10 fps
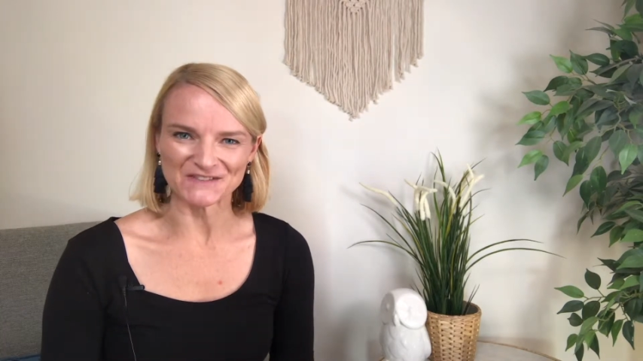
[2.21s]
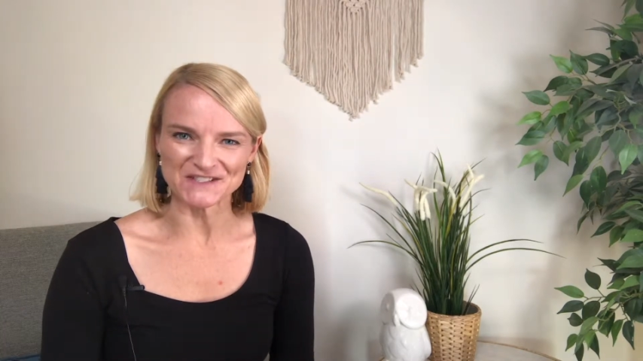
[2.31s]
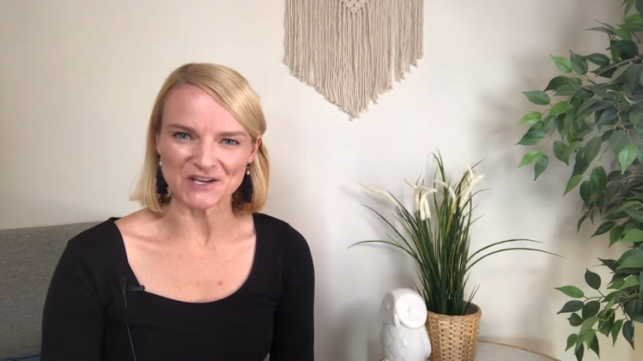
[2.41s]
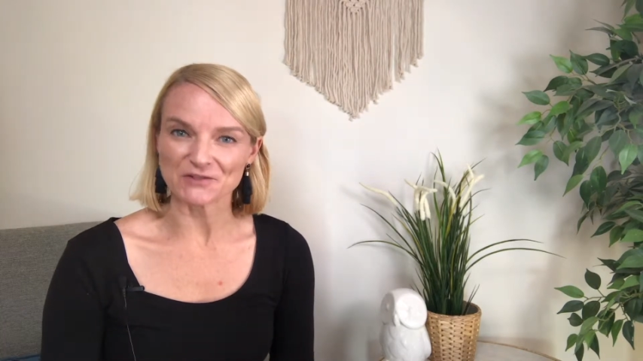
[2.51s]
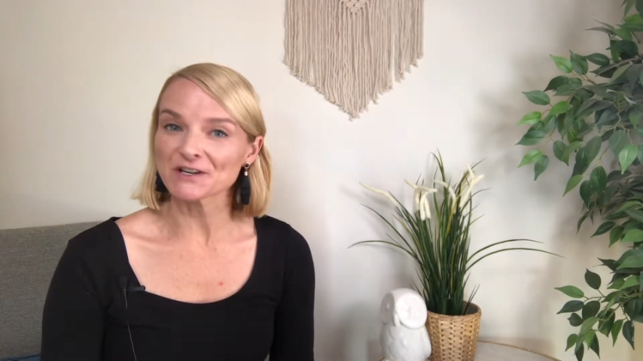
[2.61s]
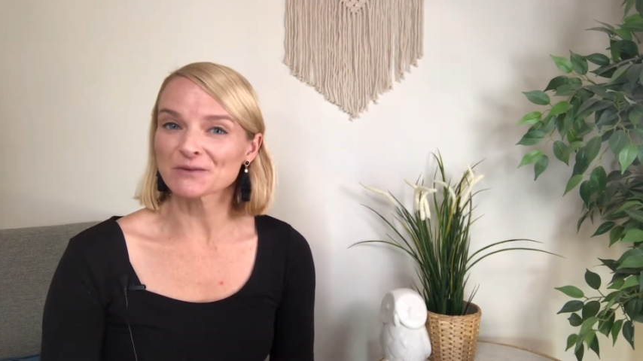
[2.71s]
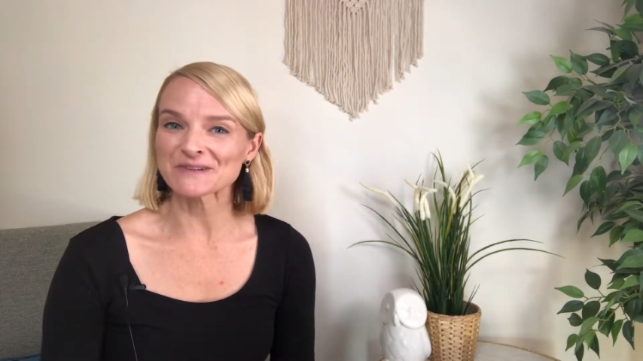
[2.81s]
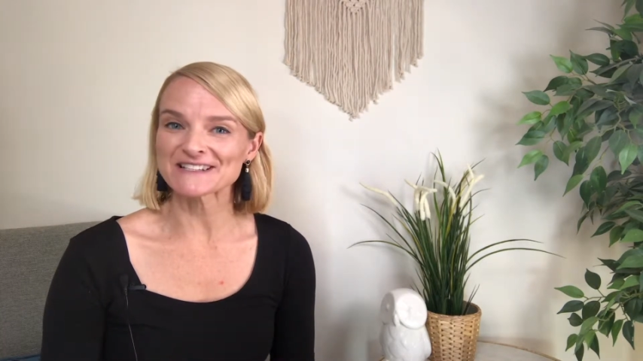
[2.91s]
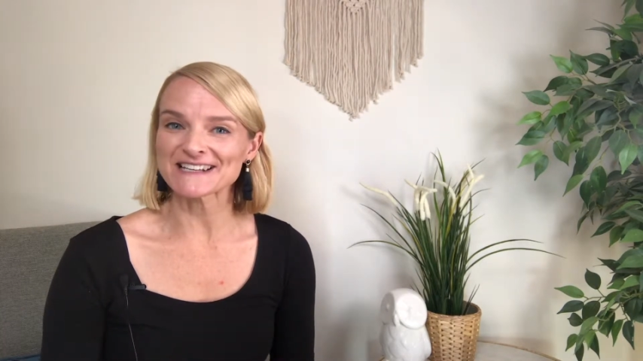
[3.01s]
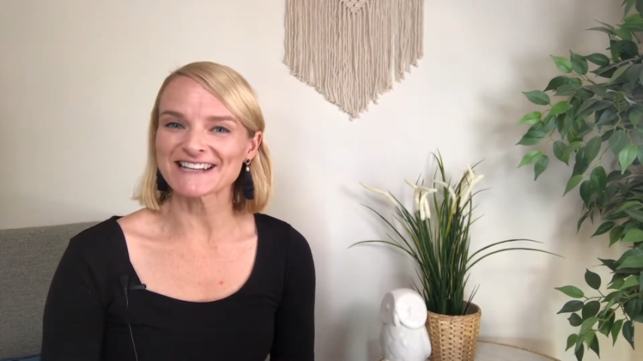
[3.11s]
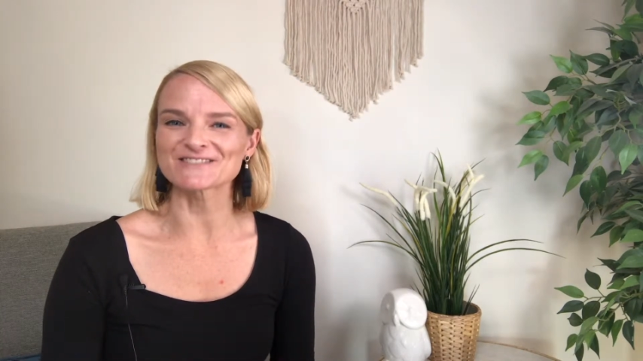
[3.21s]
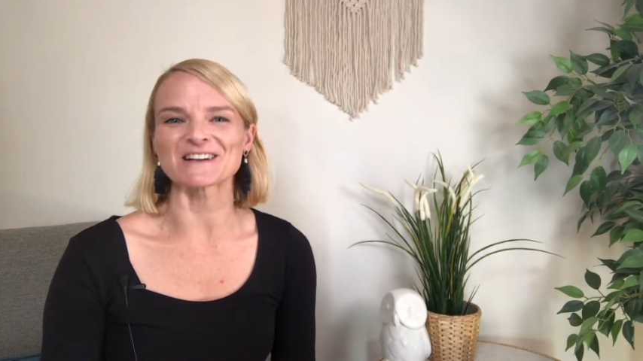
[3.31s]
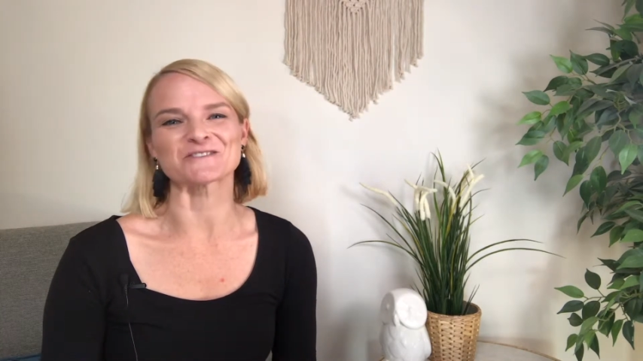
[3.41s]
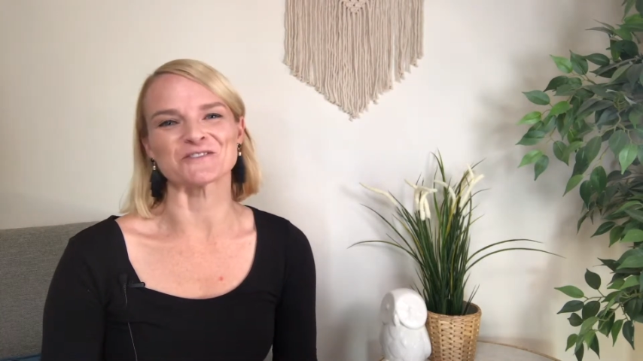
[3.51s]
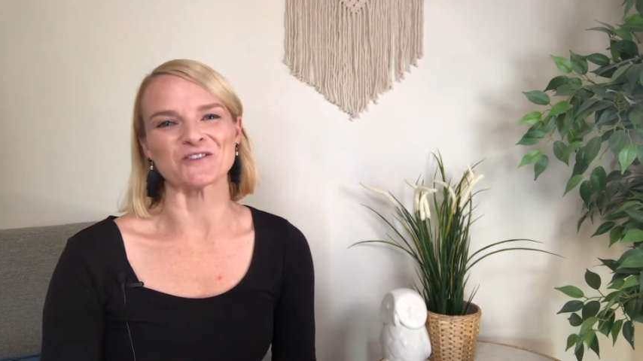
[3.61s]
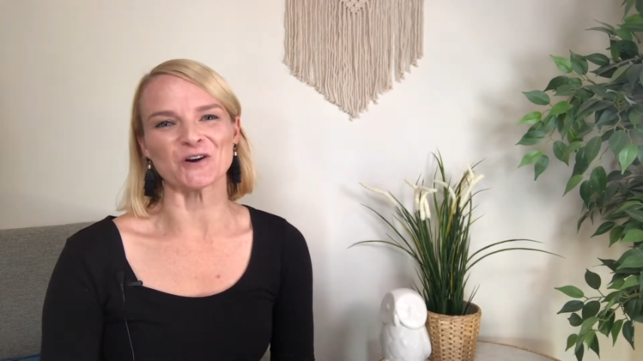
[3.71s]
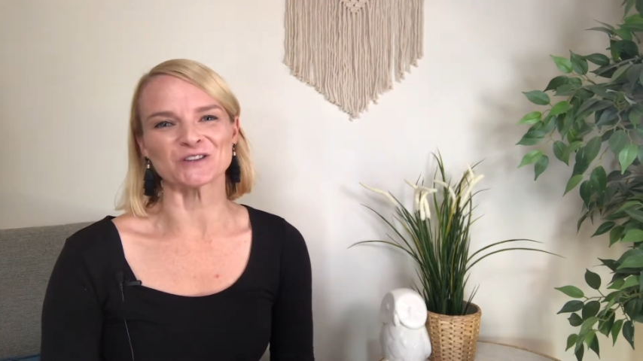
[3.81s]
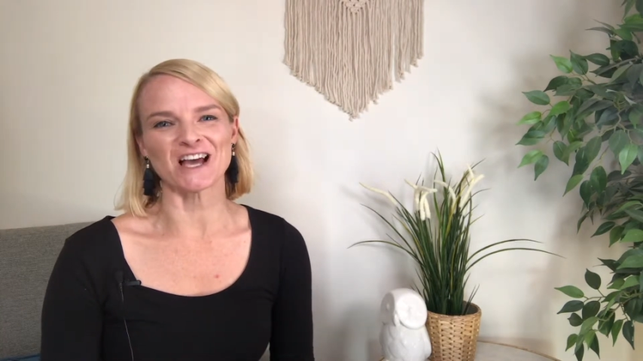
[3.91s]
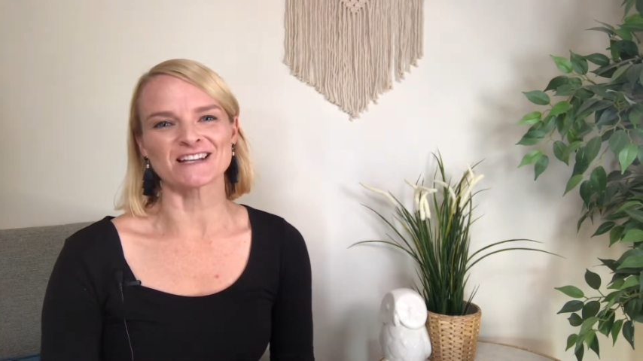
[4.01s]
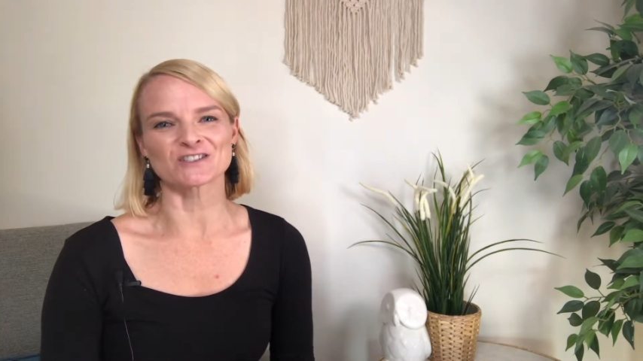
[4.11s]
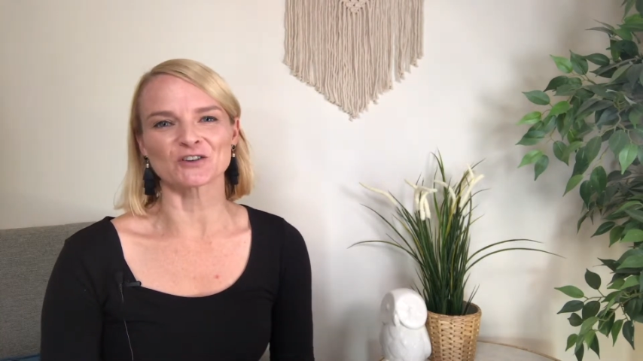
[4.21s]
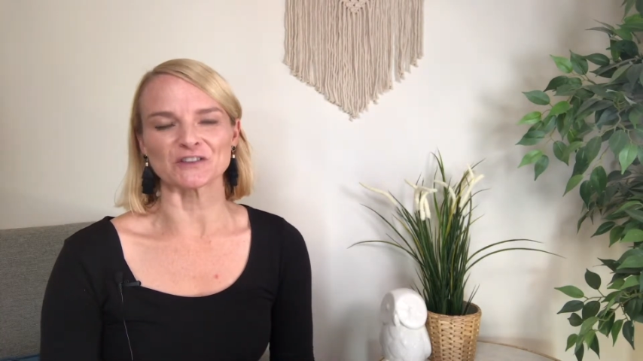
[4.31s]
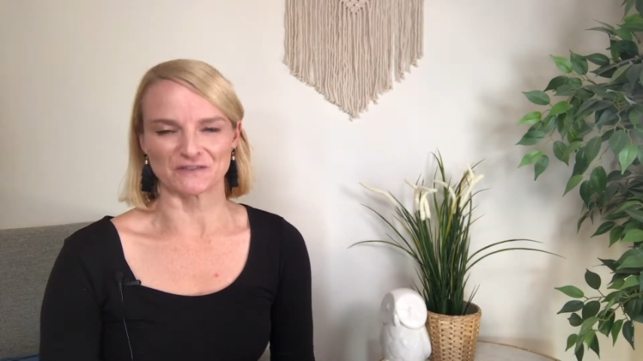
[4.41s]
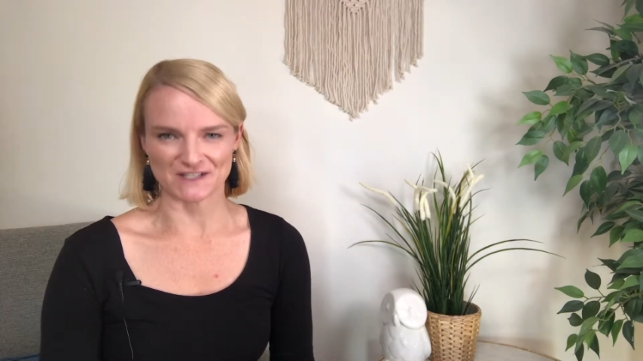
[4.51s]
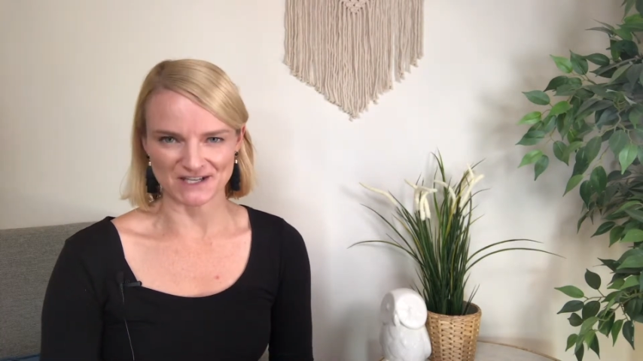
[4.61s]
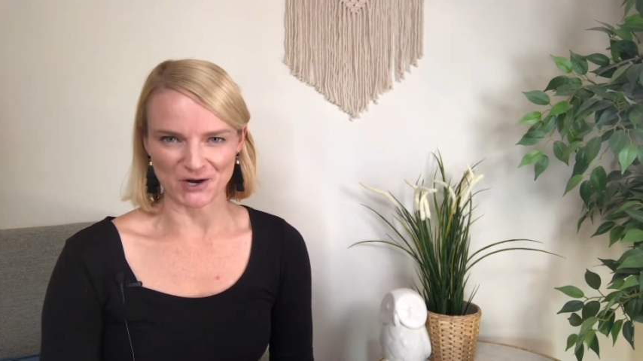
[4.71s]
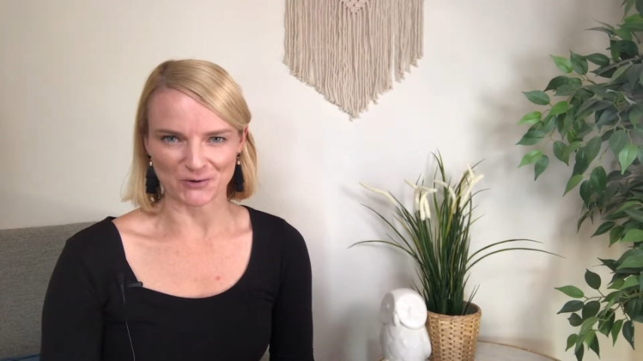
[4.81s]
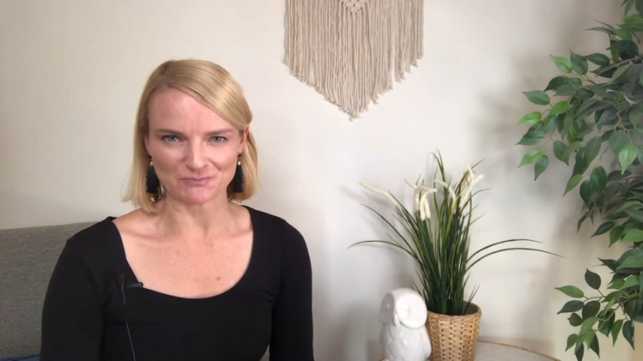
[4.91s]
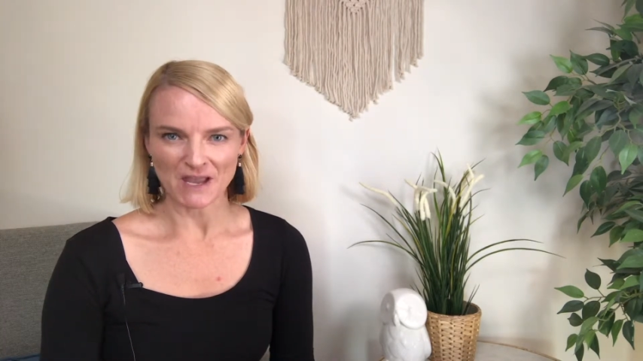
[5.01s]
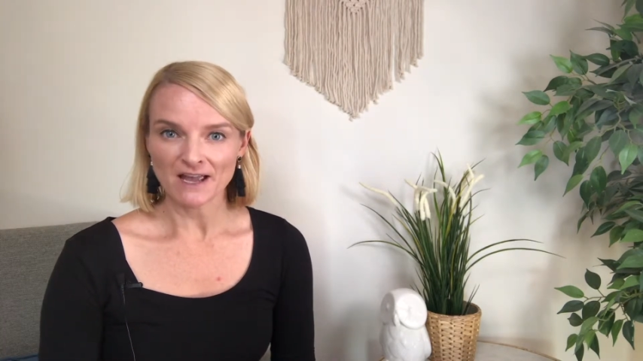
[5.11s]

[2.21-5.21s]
physiotherapist and director of online.physio.